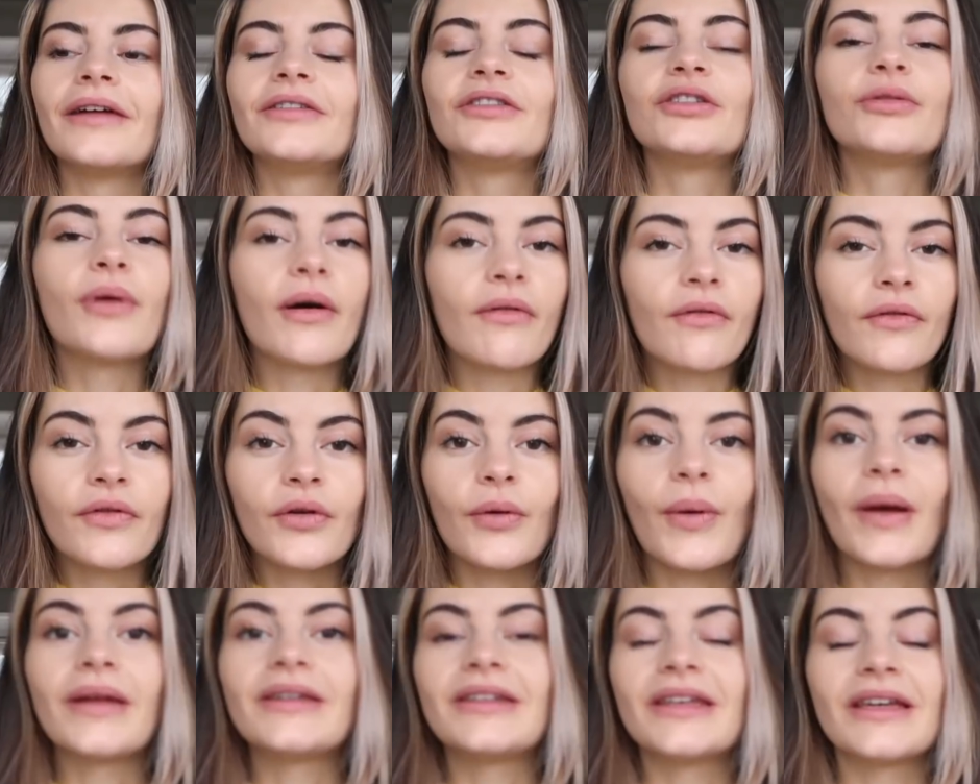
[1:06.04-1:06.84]
I do have a
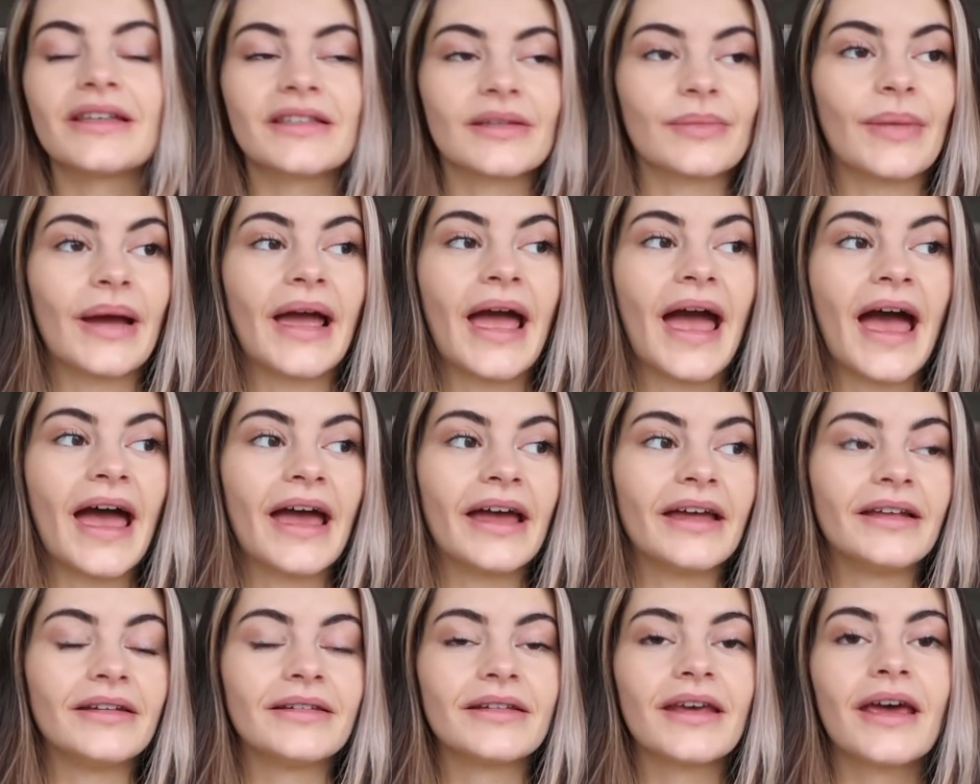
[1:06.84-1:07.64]
few ideas in my
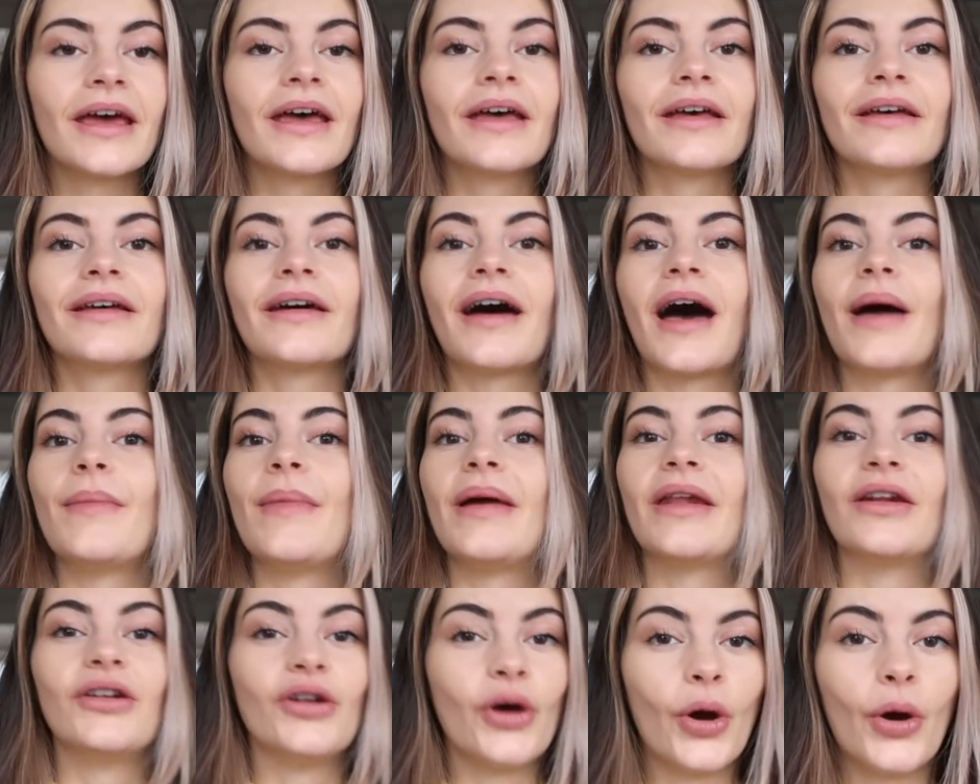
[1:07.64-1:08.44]
head. I
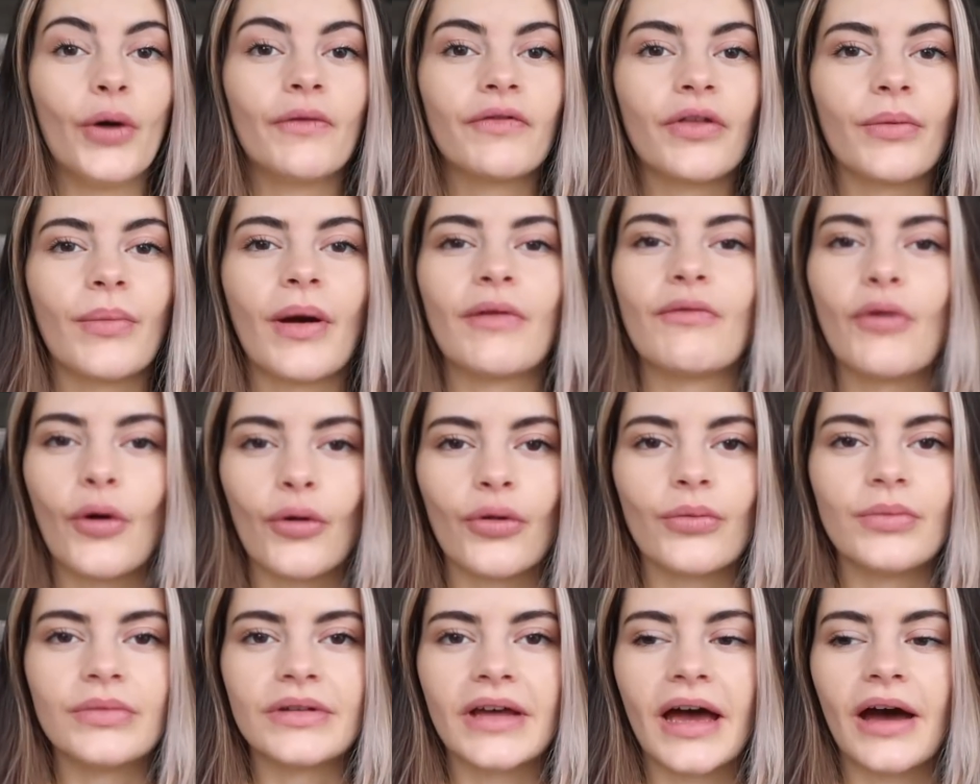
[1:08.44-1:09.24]
made a note of them, I
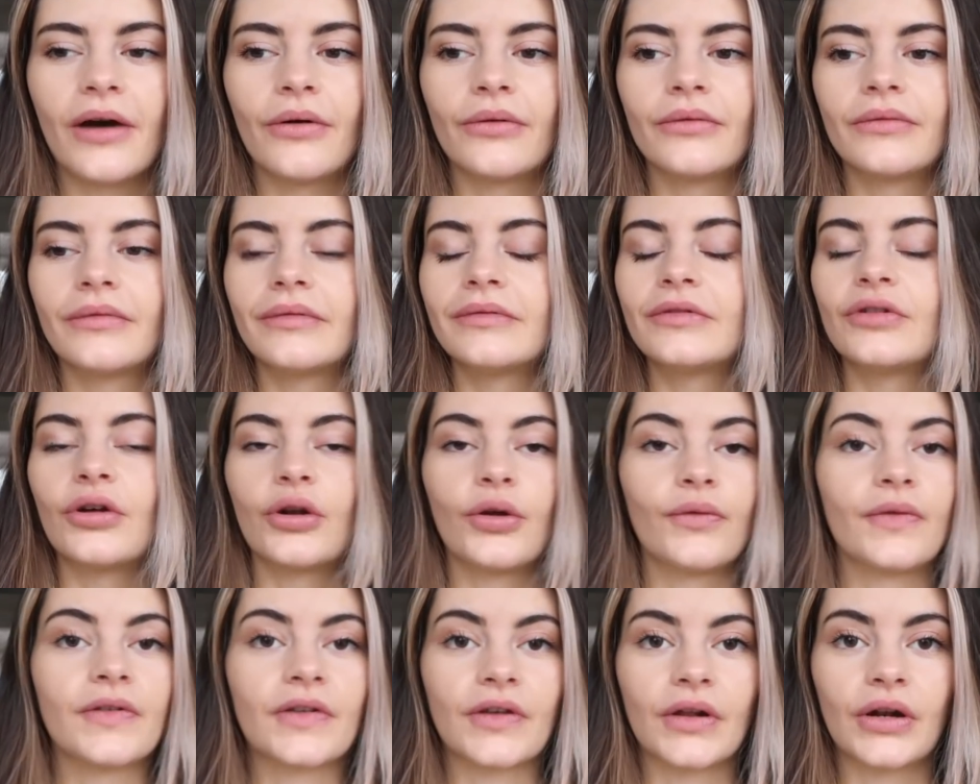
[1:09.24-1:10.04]
wrote them down. Don't
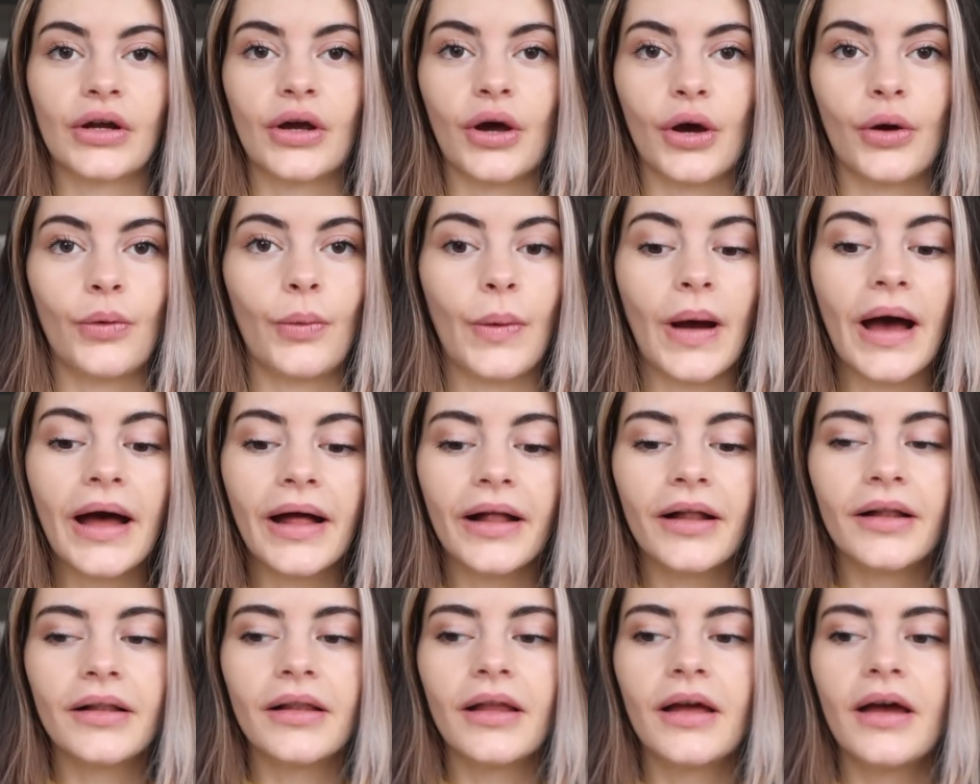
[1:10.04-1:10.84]
know if it's gonna go
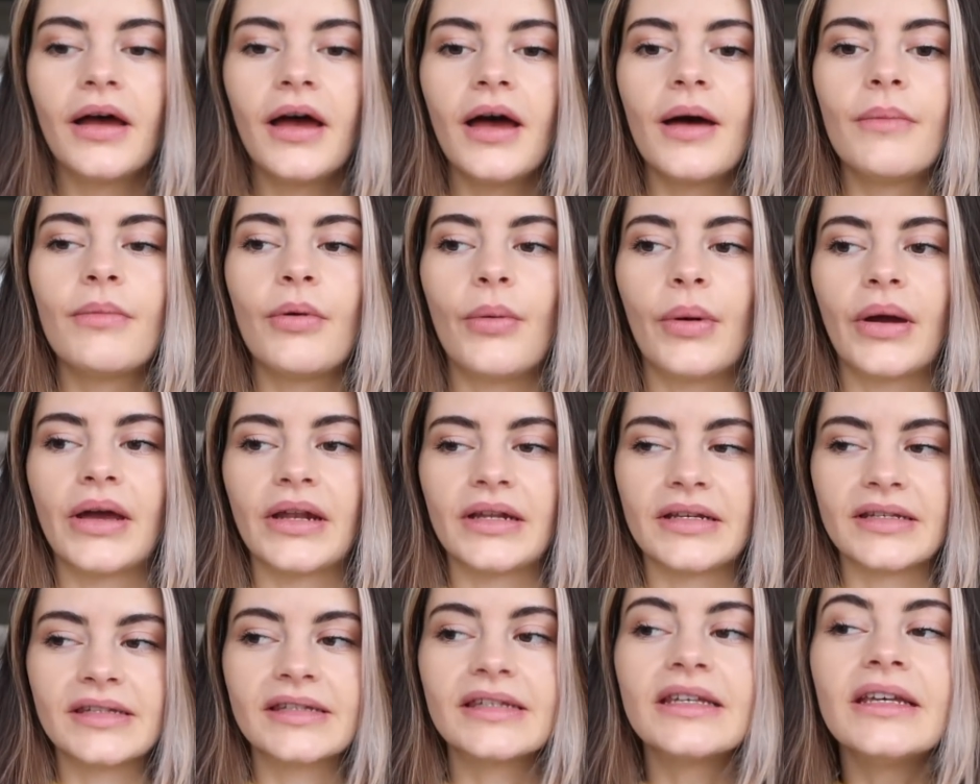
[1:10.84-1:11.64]
well, but we're
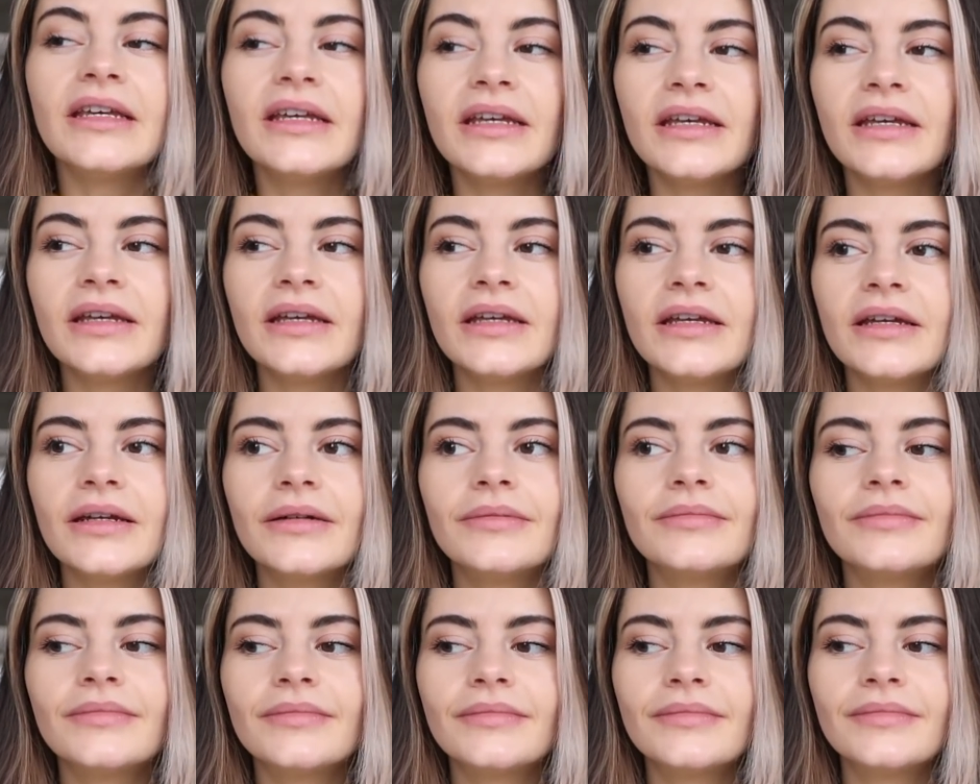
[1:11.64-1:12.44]
gonna
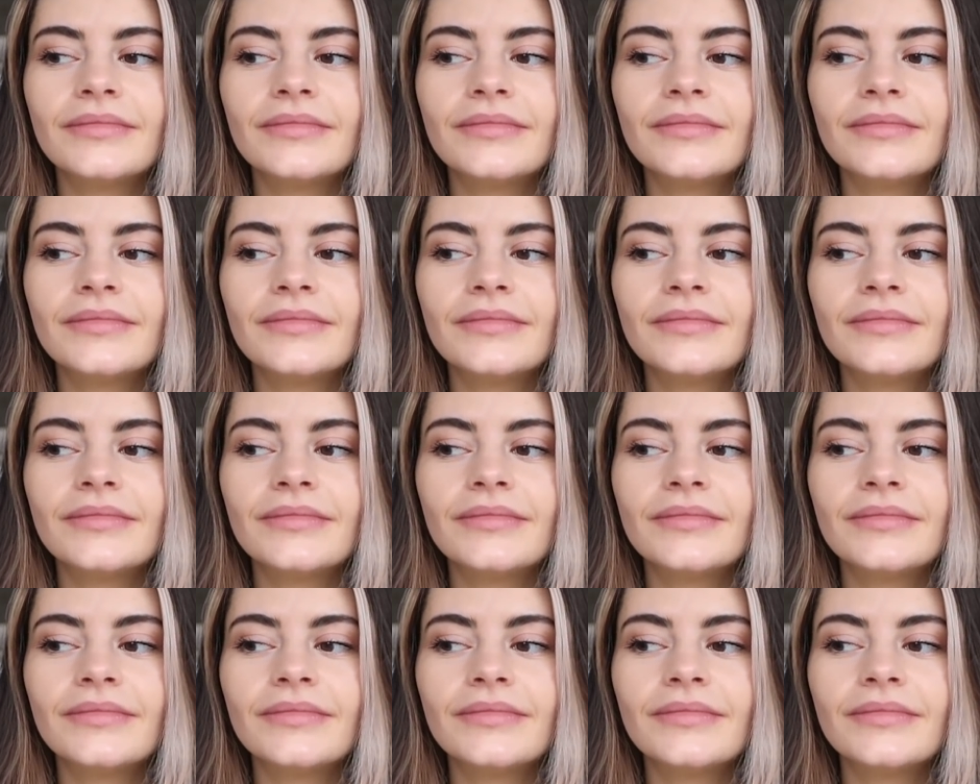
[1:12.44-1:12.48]
see.